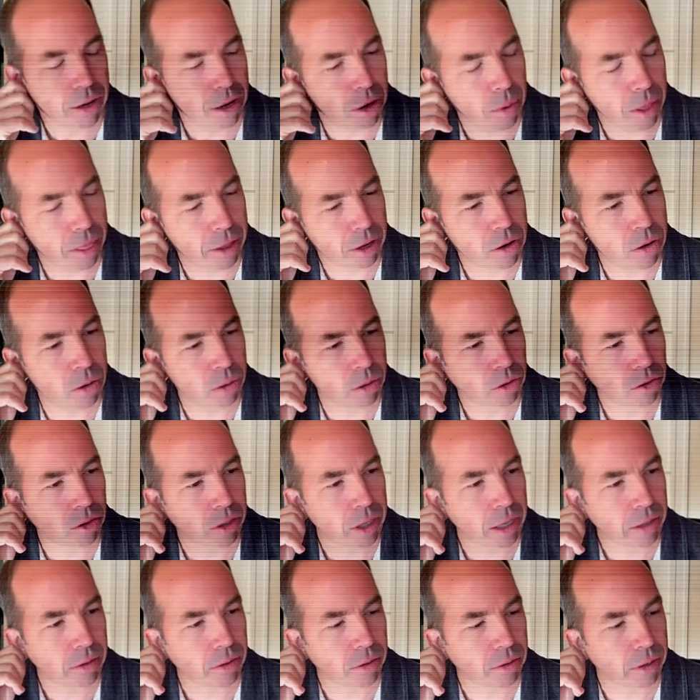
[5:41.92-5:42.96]
And one of the coolest
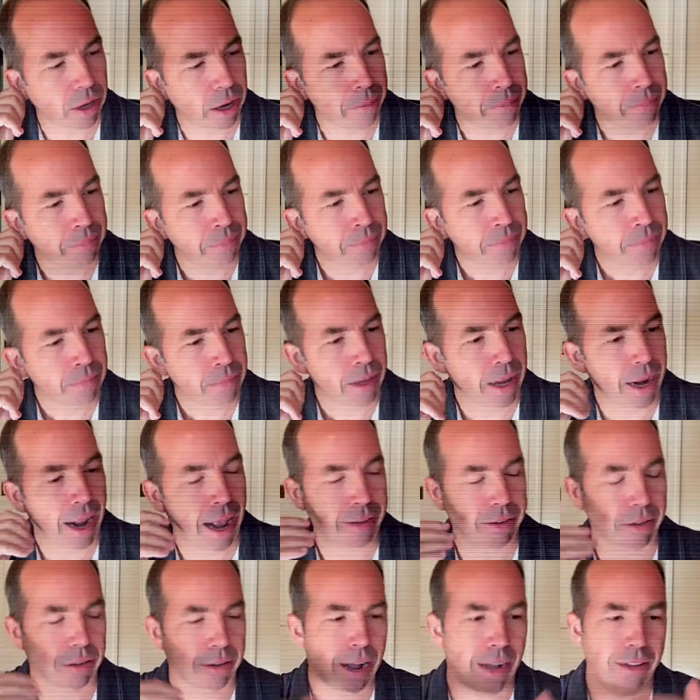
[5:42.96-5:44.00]
things is that it
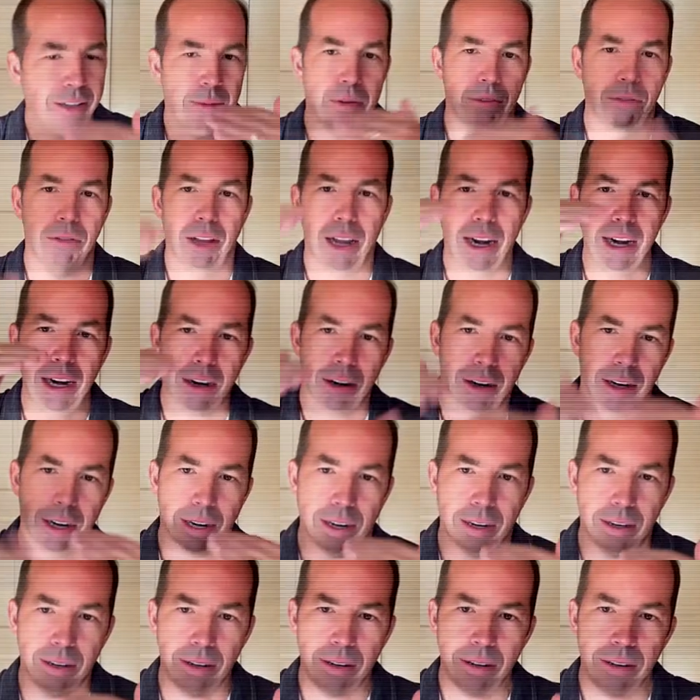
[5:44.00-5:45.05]
has this concept of
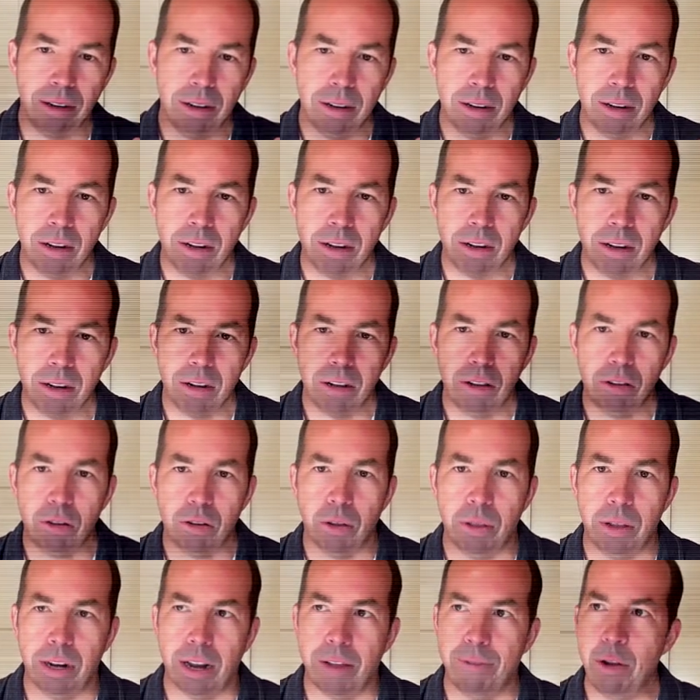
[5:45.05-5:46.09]
layering, so
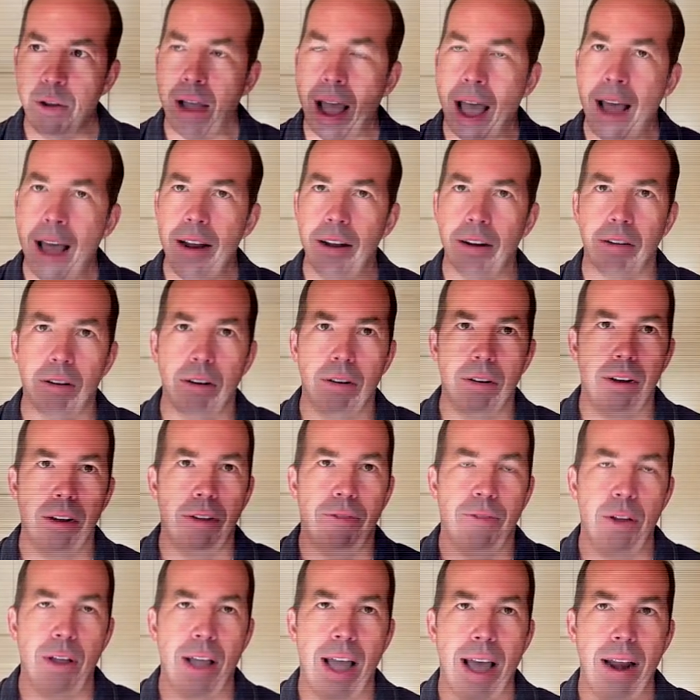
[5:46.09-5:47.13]
that if you had a
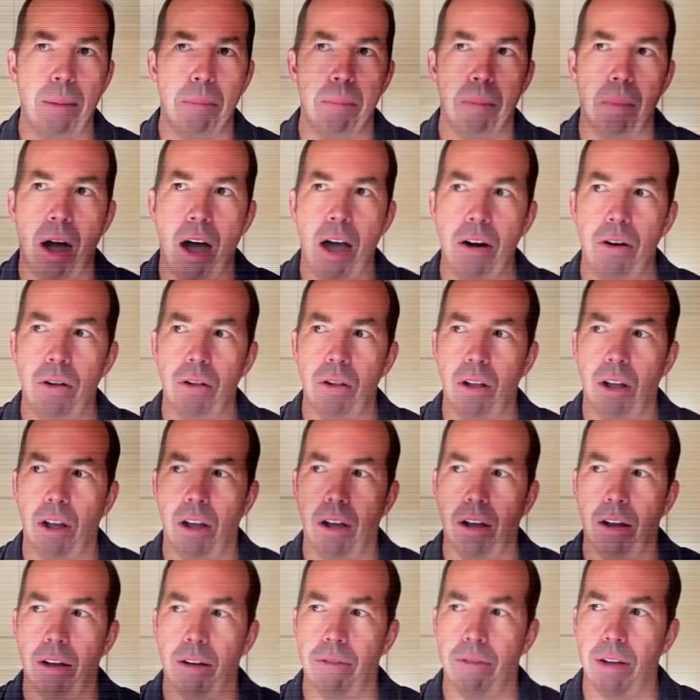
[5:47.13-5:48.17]
if you had a model
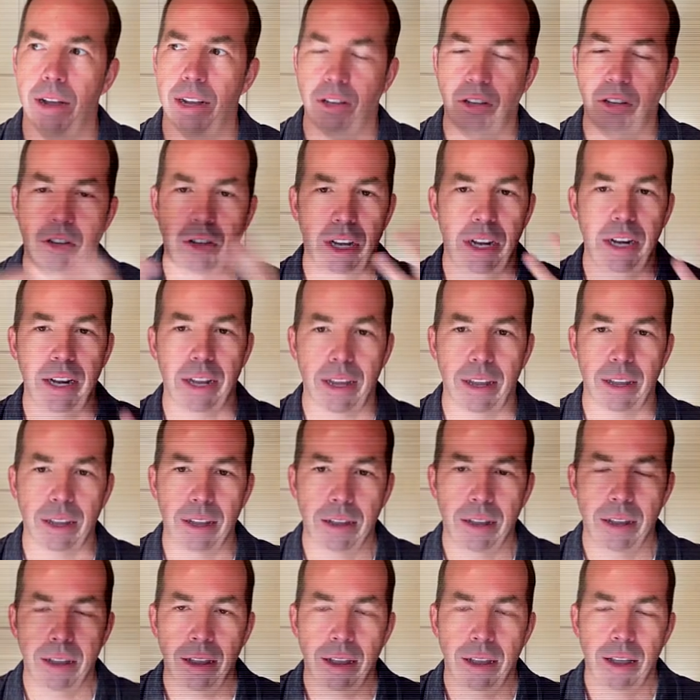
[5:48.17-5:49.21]
of a city,
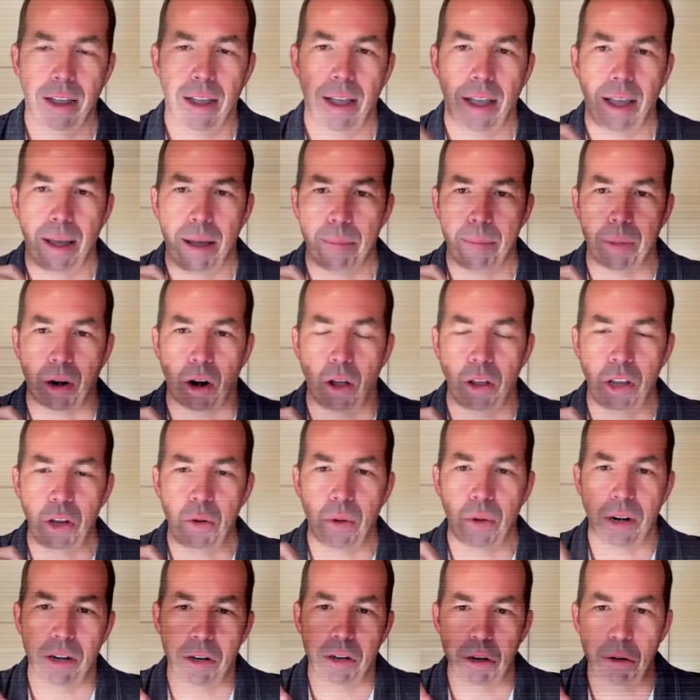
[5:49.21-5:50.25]
but all you
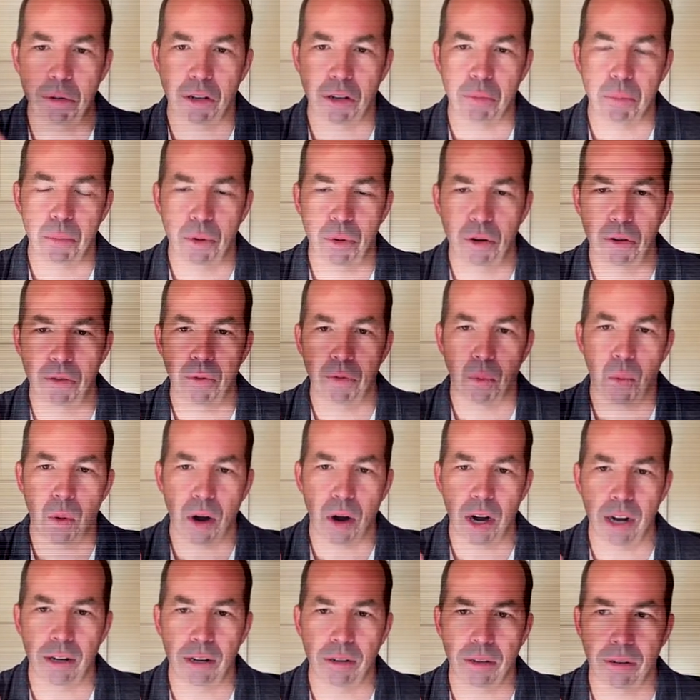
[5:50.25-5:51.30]
want to do is move
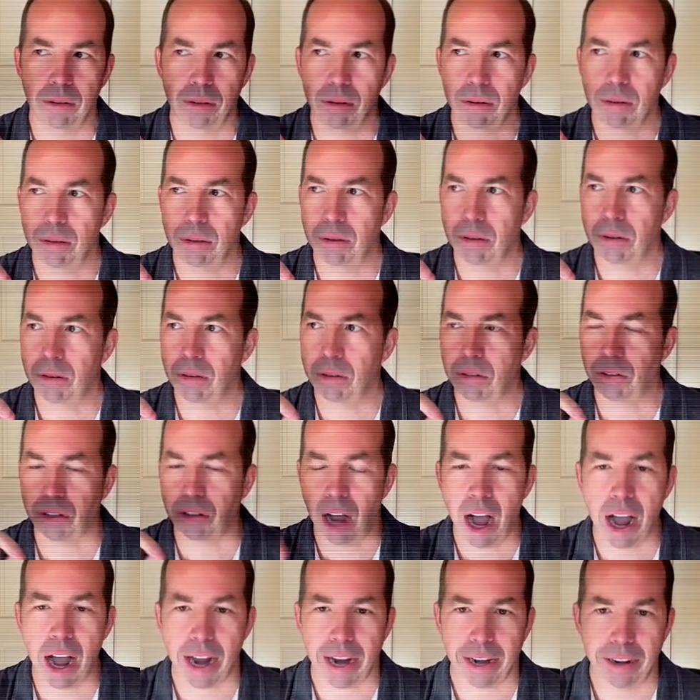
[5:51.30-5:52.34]
one
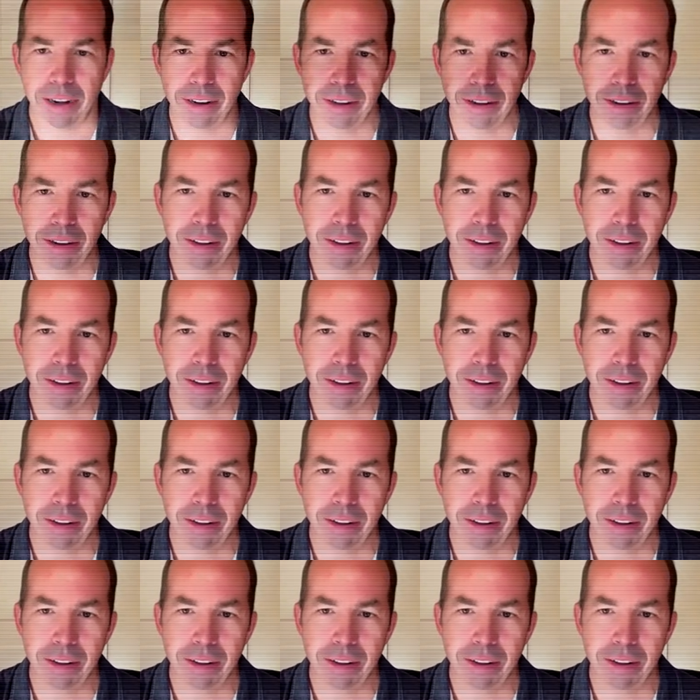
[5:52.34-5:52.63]
sign,